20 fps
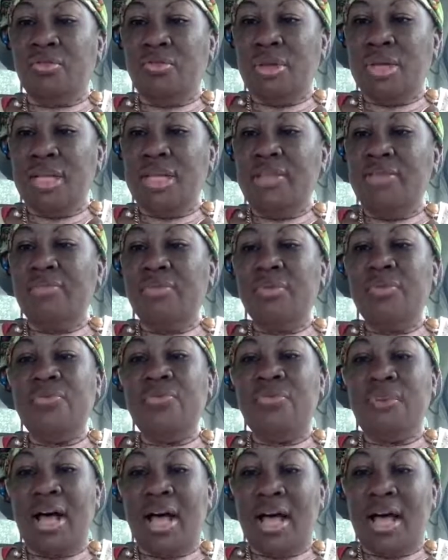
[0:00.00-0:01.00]
3 through
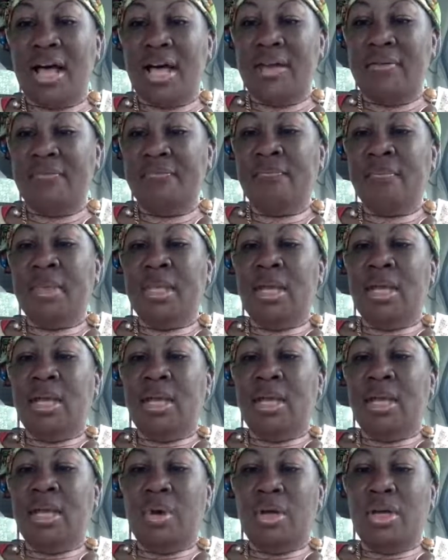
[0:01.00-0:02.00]
5,
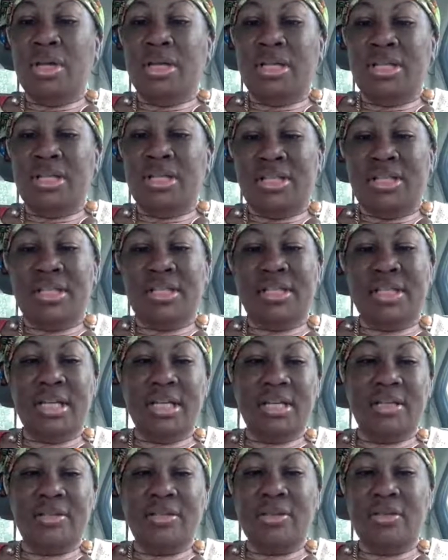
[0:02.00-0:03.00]
we're going to
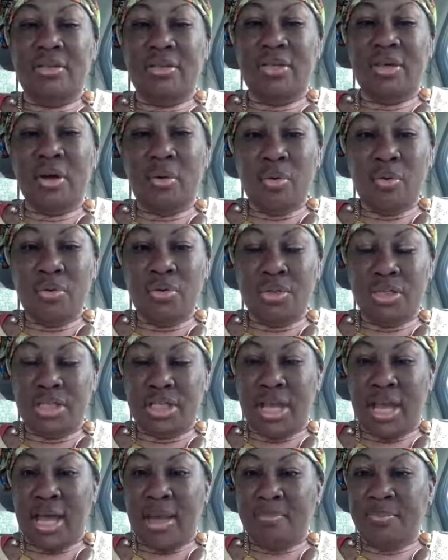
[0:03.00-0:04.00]
stick to those
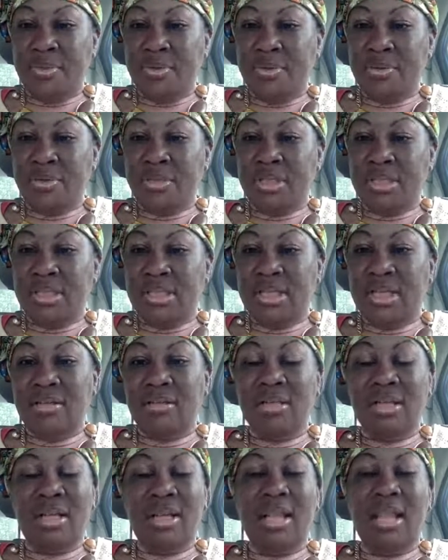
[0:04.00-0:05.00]
chapters because
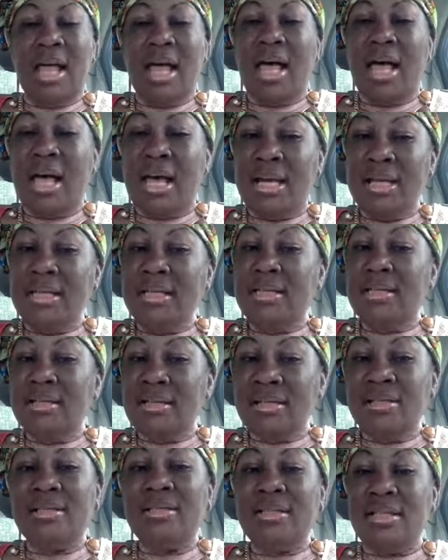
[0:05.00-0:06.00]
there's a lot of
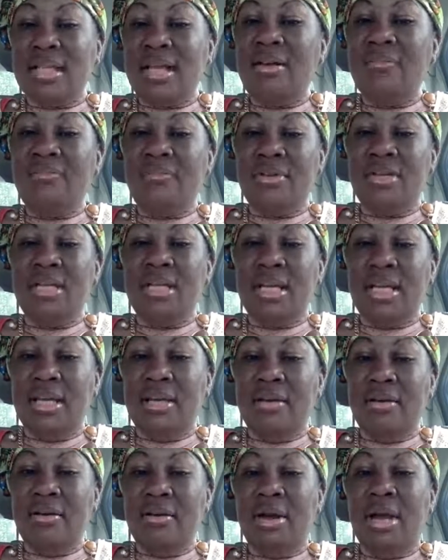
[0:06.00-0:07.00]
good stuff in
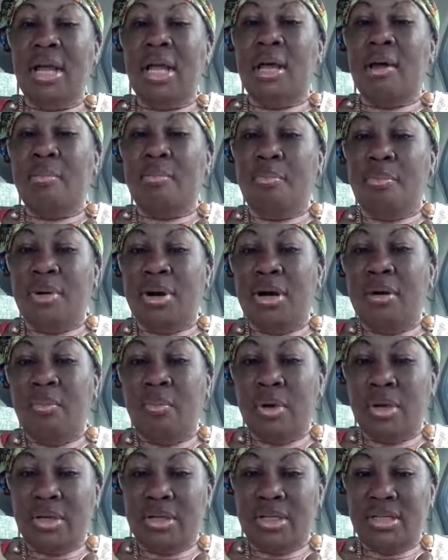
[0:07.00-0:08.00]
here, but
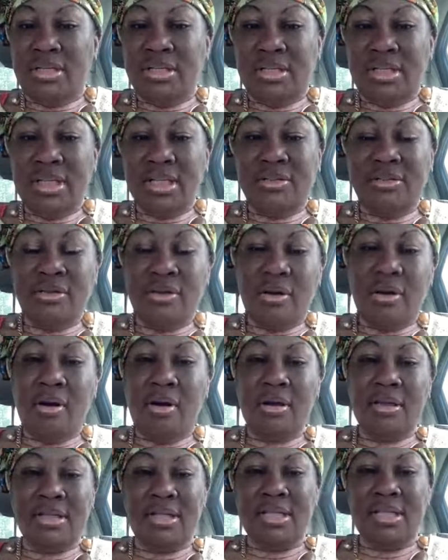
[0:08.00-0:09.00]
we're going to stick to
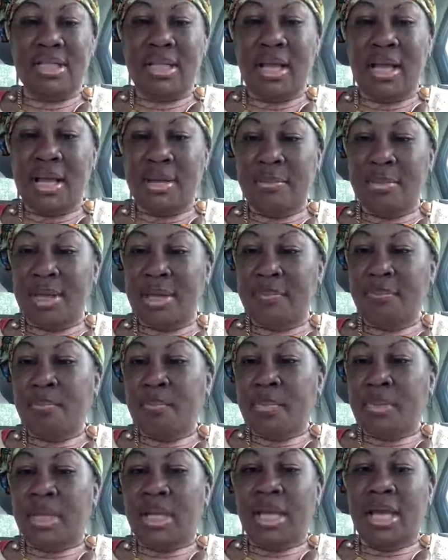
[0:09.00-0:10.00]
our assignment.
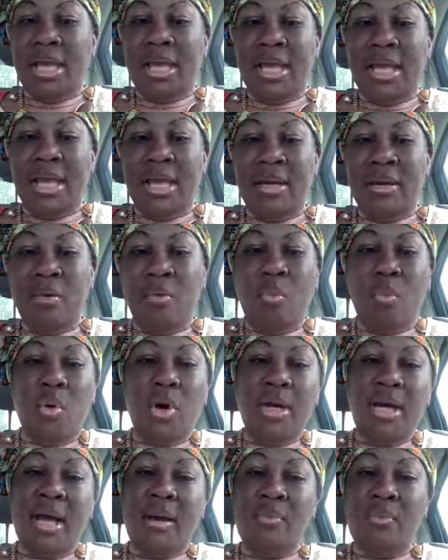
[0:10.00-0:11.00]
And
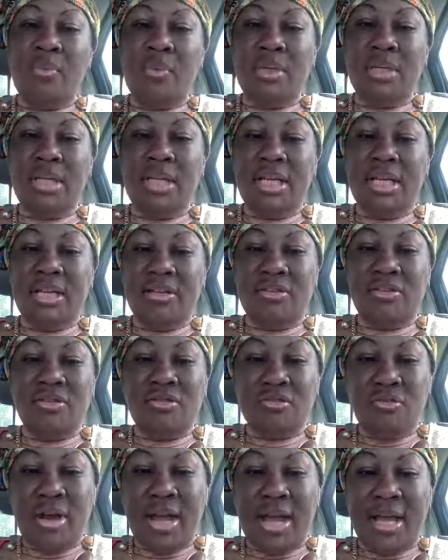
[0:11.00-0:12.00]
what I want to
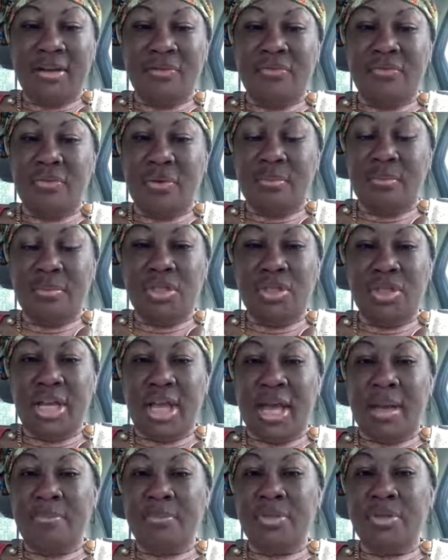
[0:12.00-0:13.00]
extract from
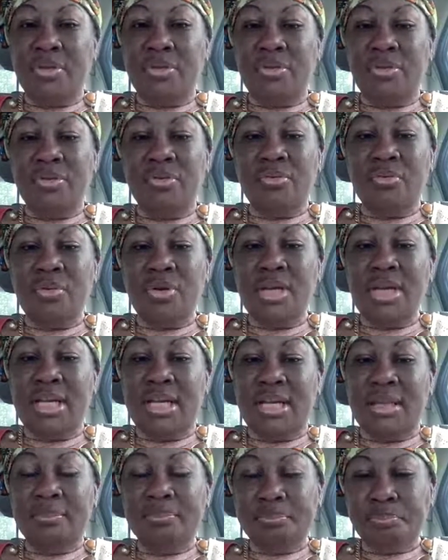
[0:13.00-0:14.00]
chapter
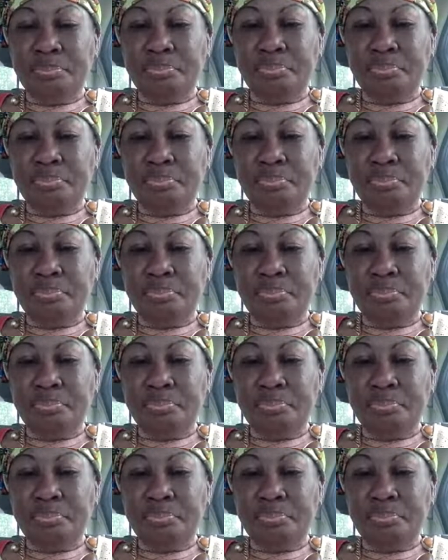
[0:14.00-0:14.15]
3